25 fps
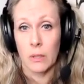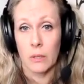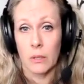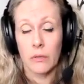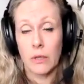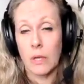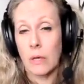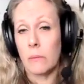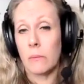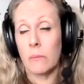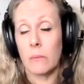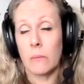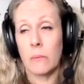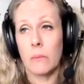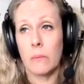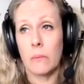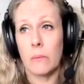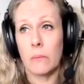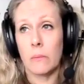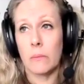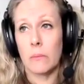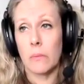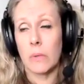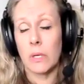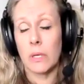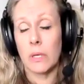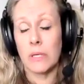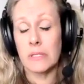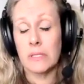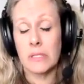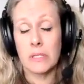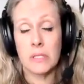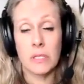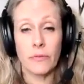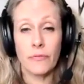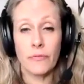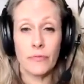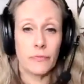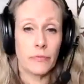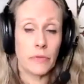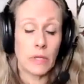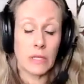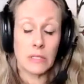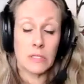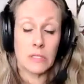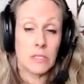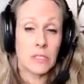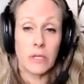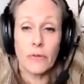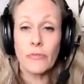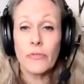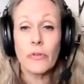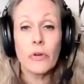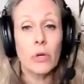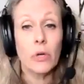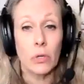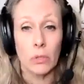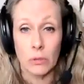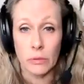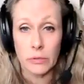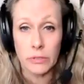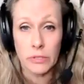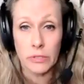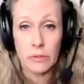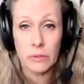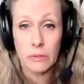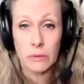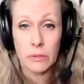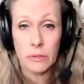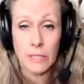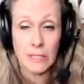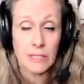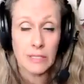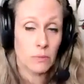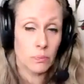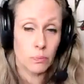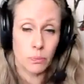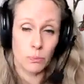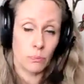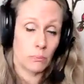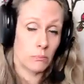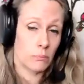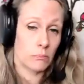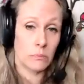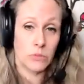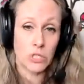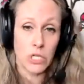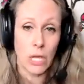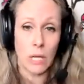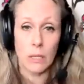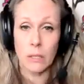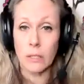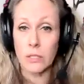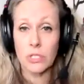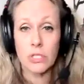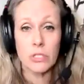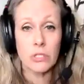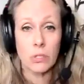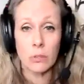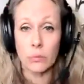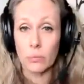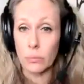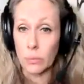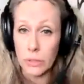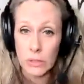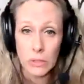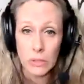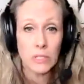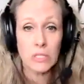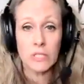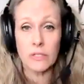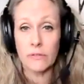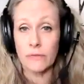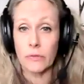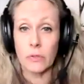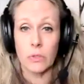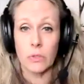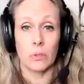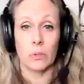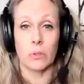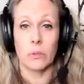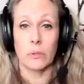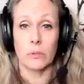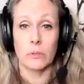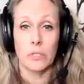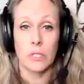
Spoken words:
That that's difficult. That's Challenges are really difficult.